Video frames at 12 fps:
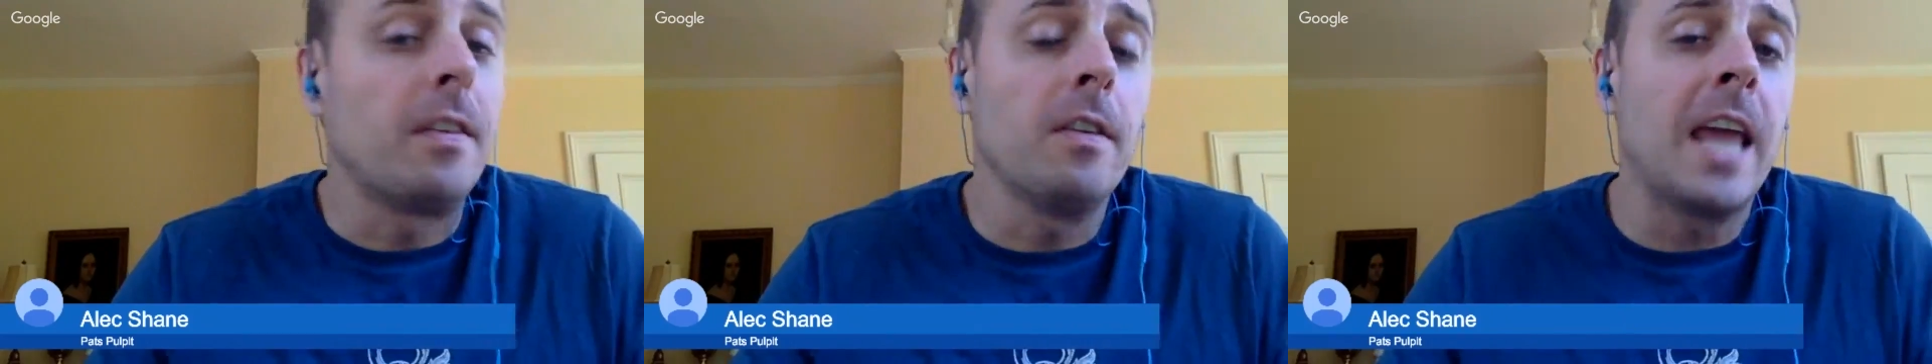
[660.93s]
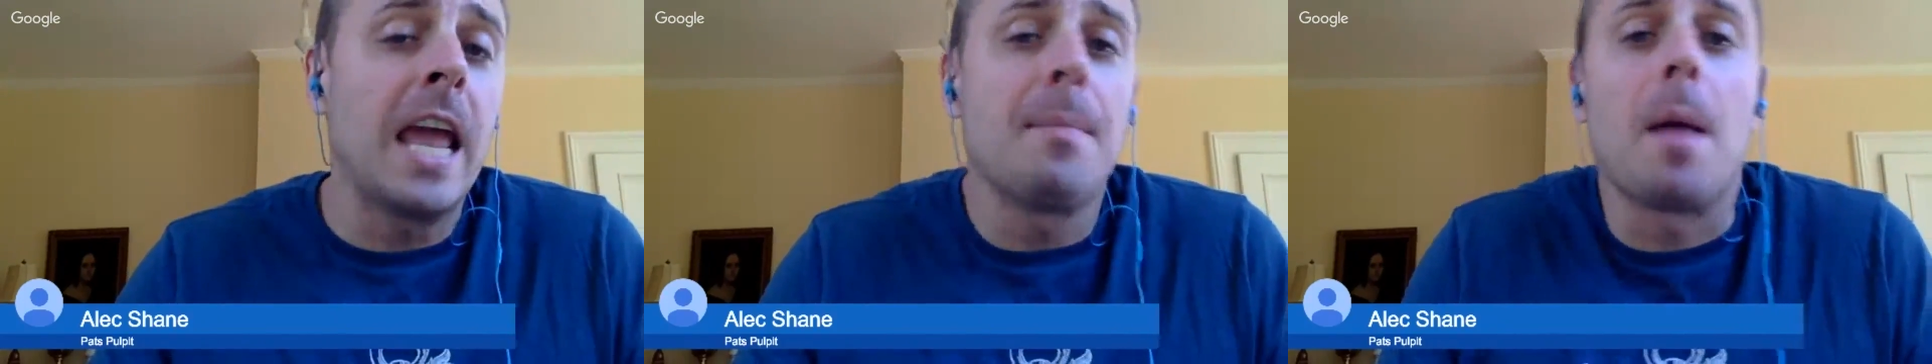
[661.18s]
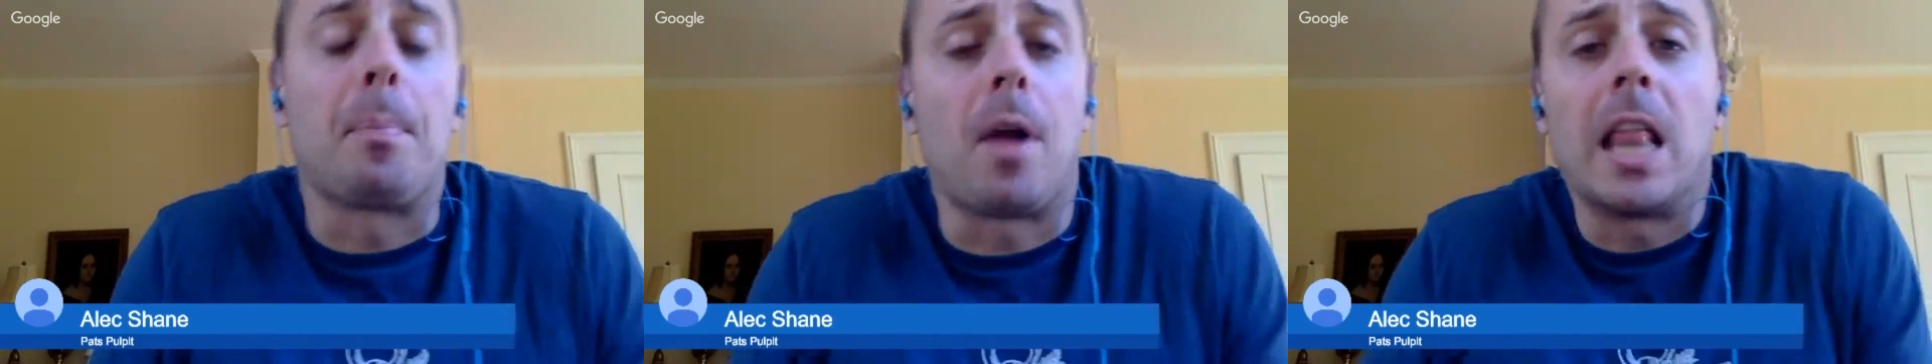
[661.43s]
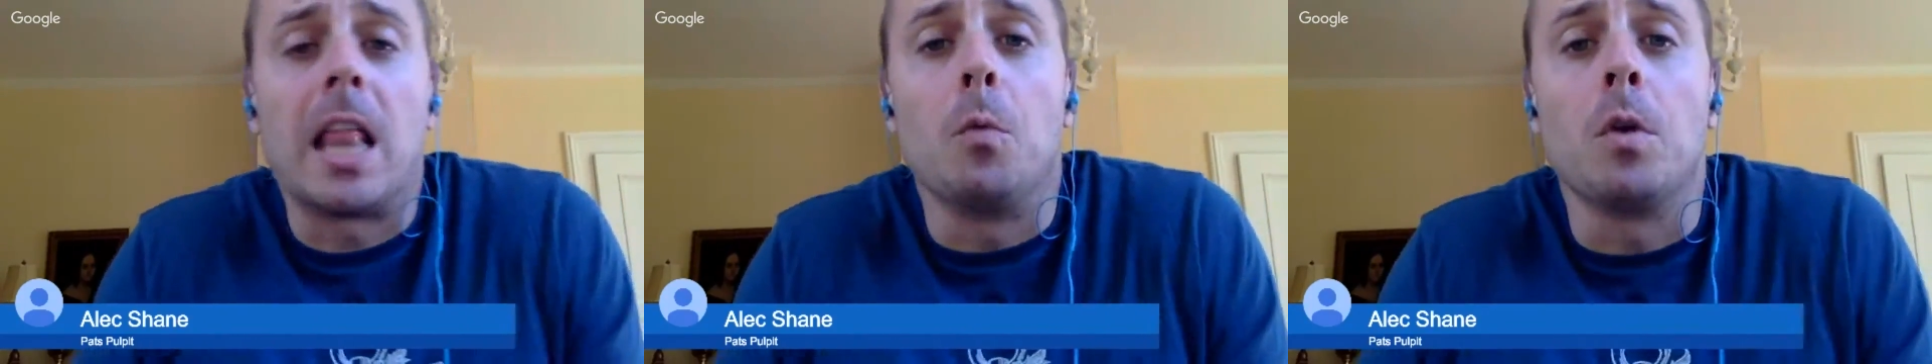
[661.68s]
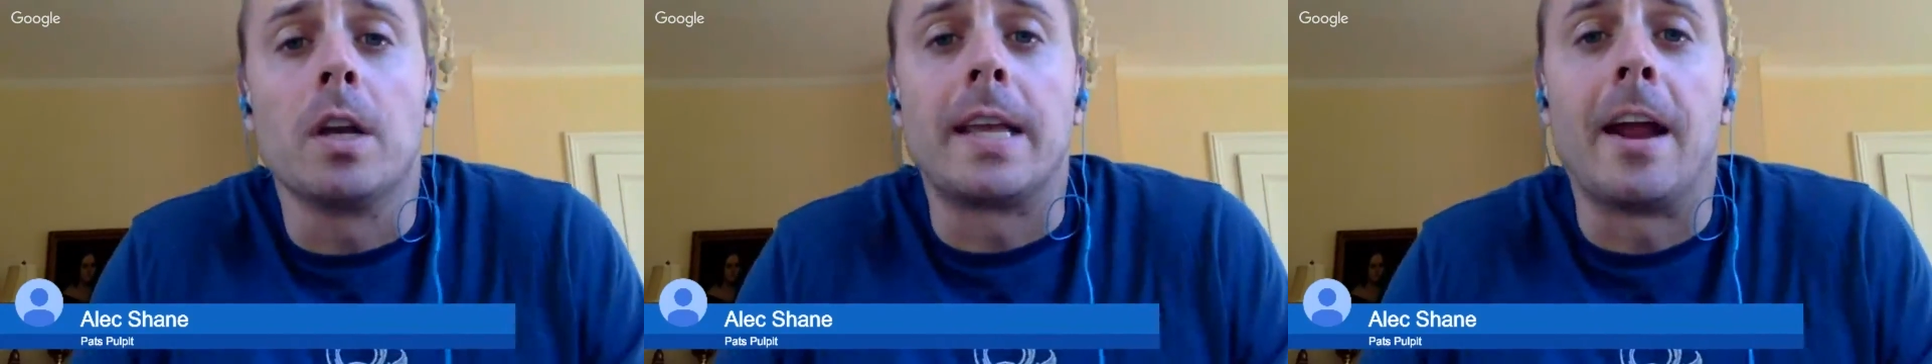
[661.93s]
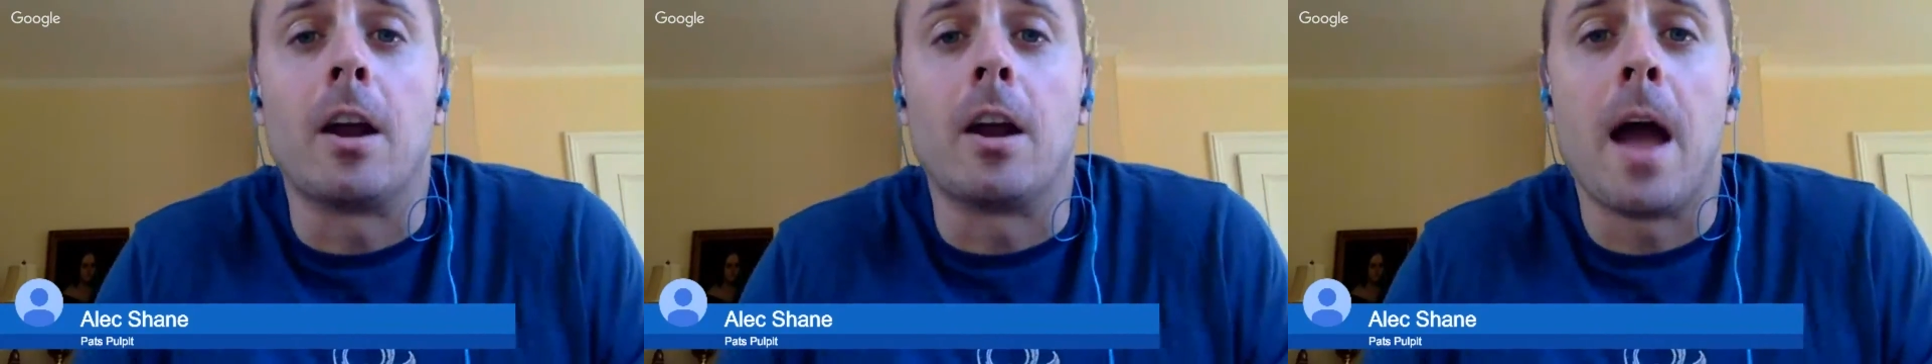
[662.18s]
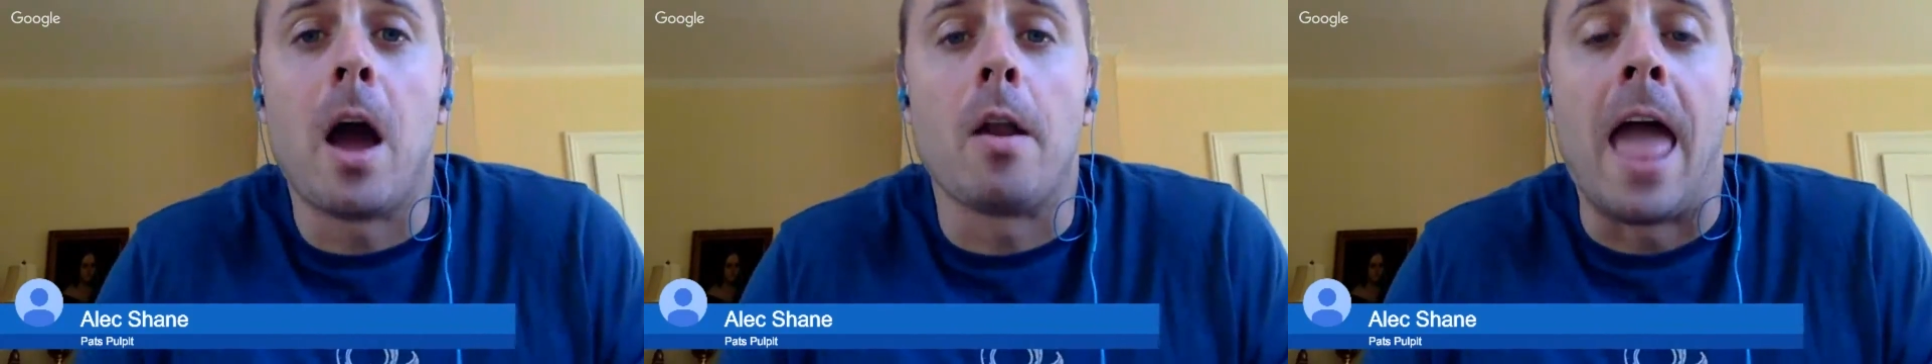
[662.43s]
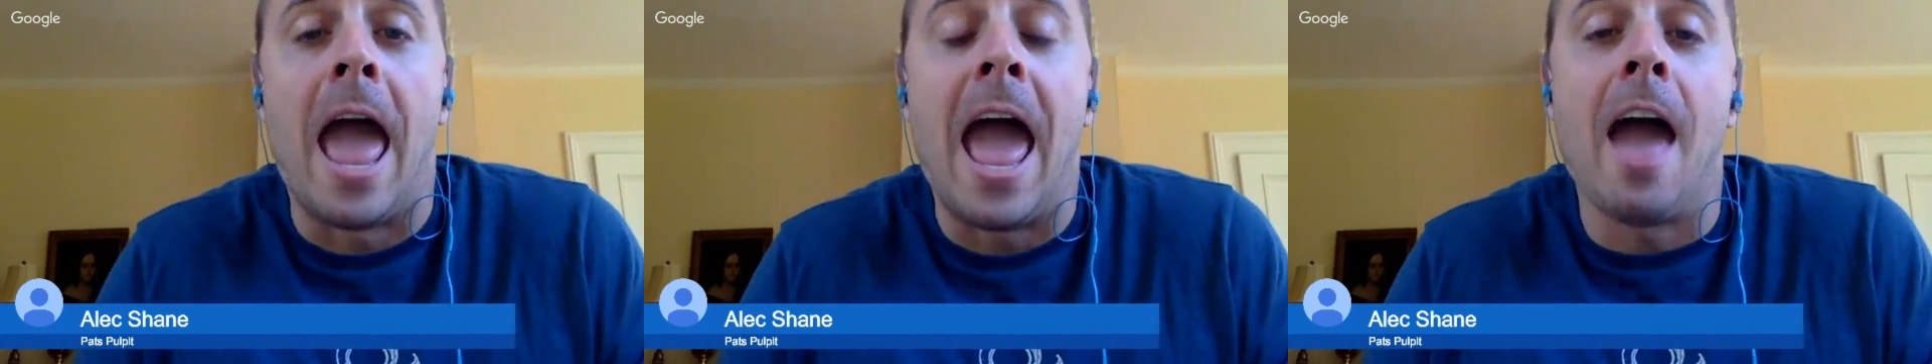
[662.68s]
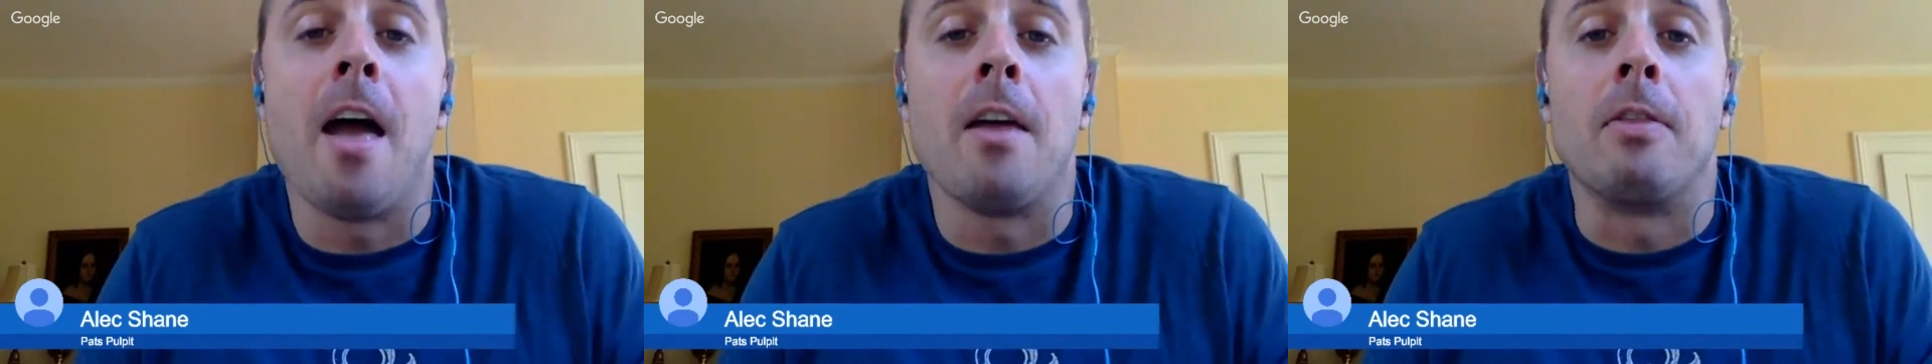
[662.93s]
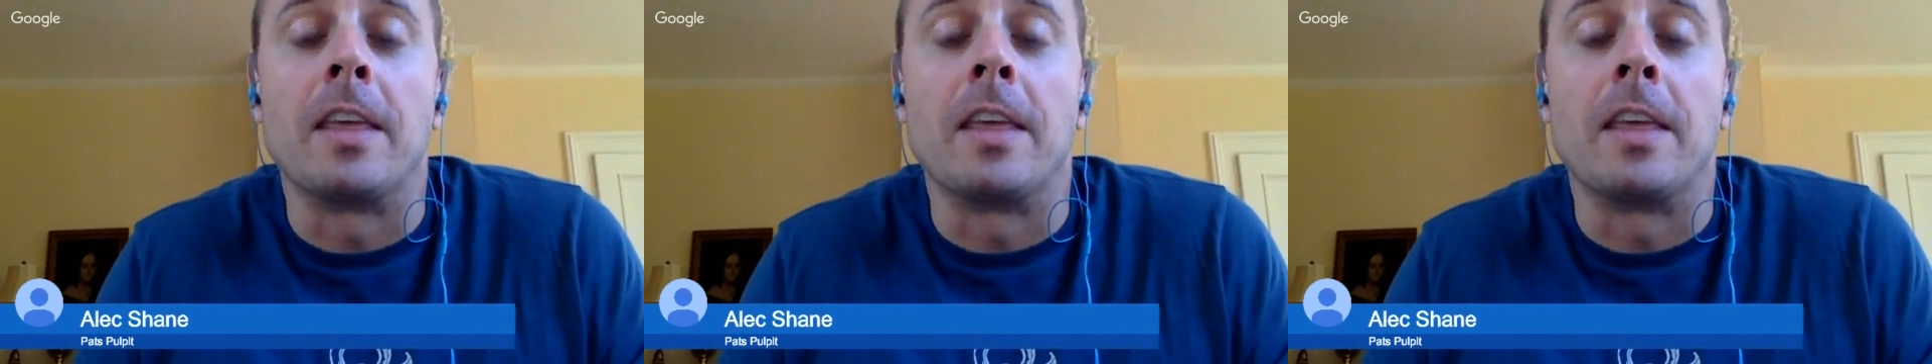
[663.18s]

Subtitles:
is a game I probably wouldn't have cared about had